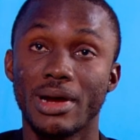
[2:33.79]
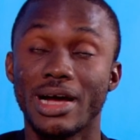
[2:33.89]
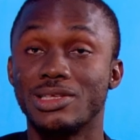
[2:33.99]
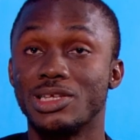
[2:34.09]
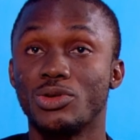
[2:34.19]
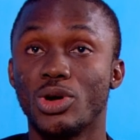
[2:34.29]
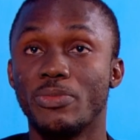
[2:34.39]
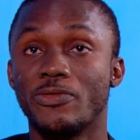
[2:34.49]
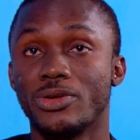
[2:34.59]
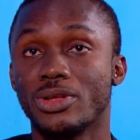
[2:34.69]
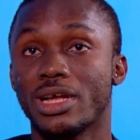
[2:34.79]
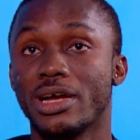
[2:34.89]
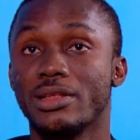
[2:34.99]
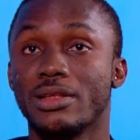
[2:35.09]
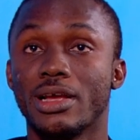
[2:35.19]
at zero upfront,
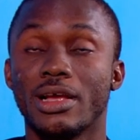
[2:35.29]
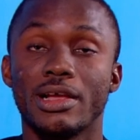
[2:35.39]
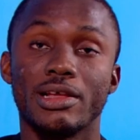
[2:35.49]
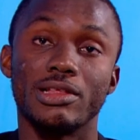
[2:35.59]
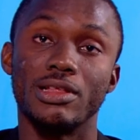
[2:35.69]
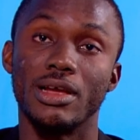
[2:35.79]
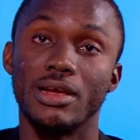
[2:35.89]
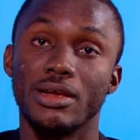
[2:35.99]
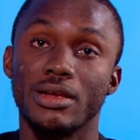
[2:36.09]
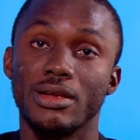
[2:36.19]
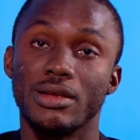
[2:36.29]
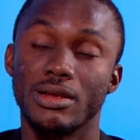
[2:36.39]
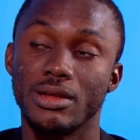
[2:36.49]
and the, uh,